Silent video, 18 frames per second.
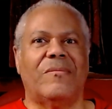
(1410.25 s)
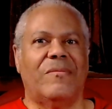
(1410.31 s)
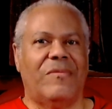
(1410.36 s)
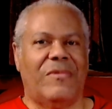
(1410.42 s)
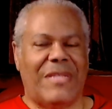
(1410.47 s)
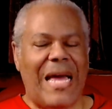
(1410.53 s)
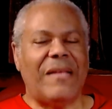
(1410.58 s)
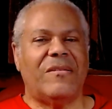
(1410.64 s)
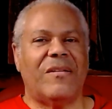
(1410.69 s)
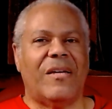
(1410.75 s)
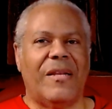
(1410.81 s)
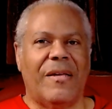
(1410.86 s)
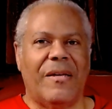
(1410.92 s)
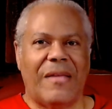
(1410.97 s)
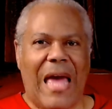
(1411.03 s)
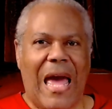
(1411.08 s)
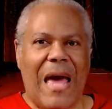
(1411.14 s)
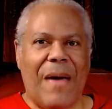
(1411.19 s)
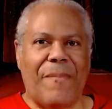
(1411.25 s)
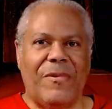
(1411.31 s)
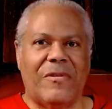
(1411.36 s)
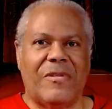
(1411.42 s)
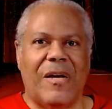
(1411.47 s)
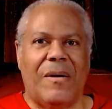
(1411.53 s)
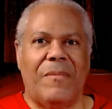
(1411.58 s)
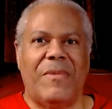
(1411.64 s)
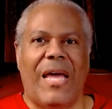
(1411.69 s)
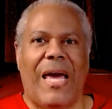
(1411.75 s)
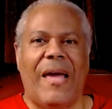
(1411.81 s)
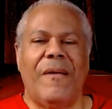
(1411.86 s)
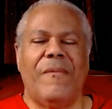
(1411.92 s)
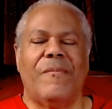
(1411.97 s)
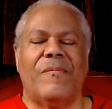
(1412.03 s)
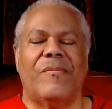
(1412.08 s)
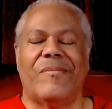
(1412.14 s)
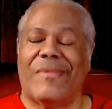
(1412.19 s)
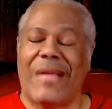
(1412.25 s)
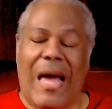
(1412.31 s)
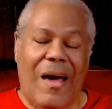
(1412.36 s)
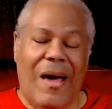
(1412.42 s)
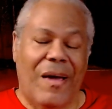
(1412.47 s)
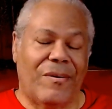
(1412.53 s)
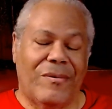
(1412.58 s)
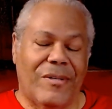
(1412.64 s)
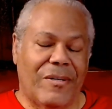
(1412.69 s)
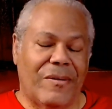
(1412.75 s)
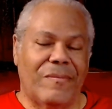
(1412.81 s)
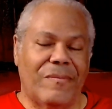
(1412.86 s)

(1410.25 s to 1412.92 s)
that's going to happen someday. I don't know.